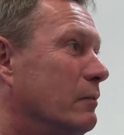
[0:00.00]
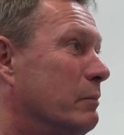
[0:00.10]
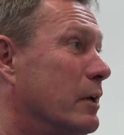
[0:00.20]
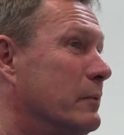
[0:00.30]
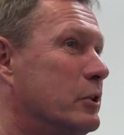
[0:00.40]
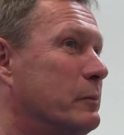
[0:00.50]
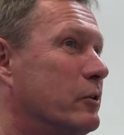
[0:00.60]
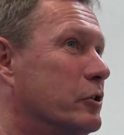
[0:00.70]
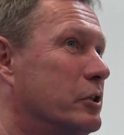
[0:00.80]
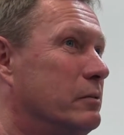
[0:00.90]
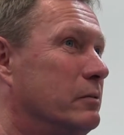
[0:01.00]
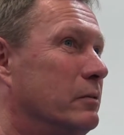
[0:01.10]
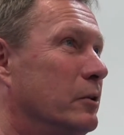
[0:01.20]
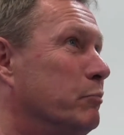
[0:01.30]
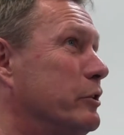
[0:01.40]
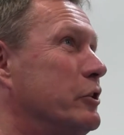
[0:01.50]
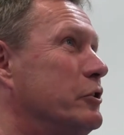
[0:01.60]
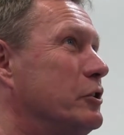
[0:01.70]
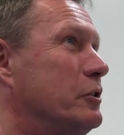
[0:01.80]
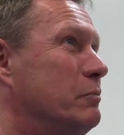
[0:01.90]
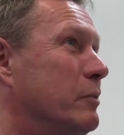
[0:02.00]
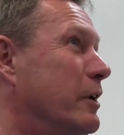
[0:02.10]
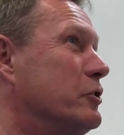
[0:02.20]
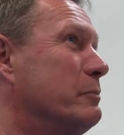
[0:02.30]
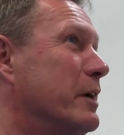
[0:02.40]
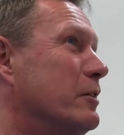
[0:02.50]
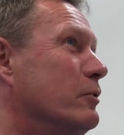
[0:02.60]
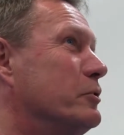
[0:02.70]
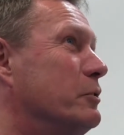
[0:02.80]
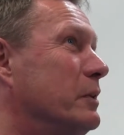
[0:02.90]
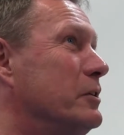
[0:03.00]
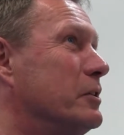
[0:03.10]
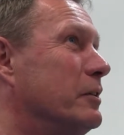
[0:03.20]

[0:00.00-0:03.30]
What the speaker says: maybe it's because the British riders are making it look too easy.